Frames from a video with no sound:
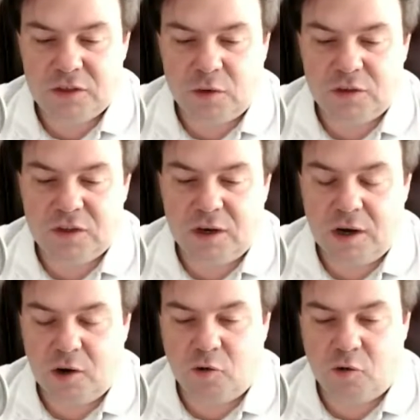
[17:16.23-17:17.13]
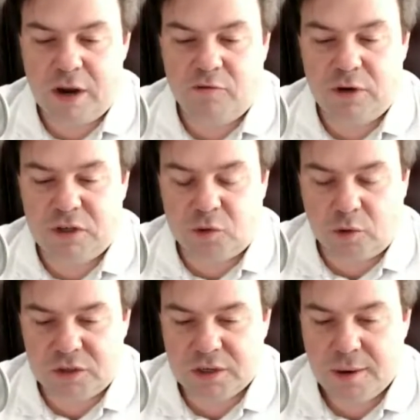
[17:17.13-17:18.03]
So it's a great
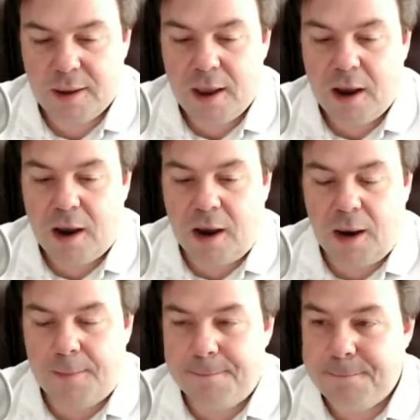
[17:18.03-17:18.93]
resource. The